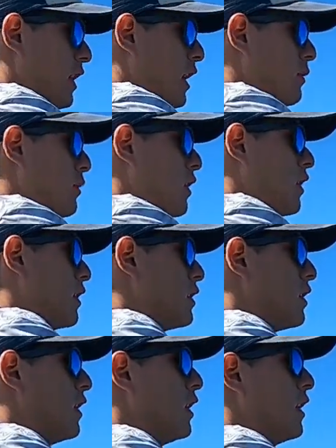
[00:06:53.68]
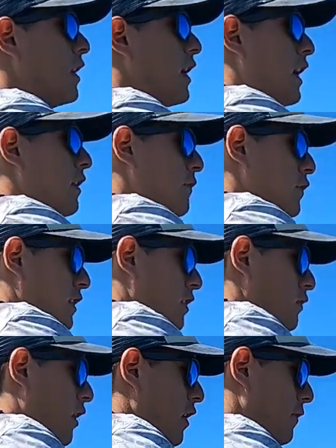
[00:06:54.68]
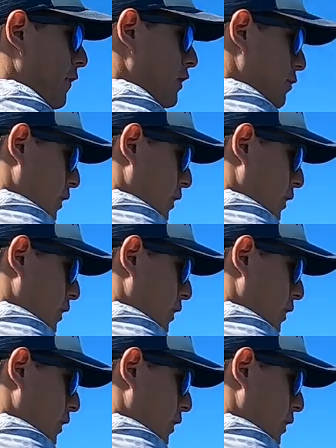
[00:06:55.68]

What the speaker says: the camera on. Kind of feels like a rockfish,